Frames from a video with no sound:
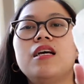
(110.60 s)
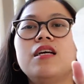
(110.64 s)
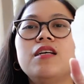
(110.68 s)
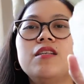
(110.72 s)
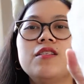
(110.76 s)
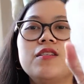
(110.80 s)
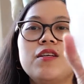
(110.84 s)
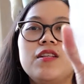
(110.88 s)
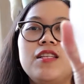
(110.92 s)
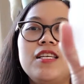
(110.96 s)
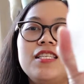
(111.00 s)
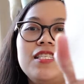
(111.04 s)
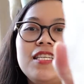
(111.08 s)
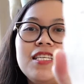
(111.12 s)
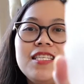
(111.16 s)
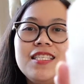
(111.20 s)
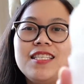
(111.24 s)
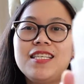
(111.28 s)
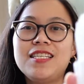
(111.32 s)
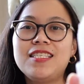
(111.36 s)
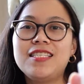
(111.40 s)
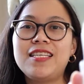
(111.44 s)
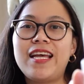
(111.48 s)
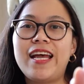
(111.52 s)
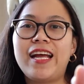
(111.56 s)
So this is
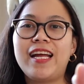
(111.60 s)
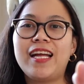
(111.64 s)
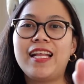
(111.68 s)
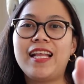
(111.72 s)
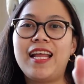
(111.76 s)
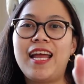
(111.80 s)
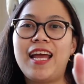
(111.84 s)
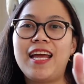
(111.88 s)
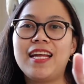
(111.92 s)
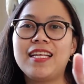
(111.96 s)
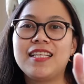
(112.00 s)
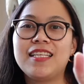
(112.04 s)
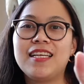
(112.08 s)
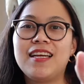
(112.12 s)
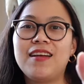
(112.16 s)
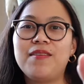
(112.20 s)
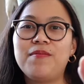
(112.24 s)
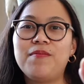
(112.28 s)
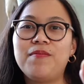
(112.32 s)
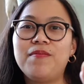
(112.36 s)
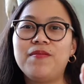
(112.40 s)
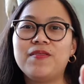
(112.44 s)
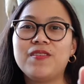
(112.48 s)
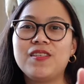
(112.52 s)
the second item.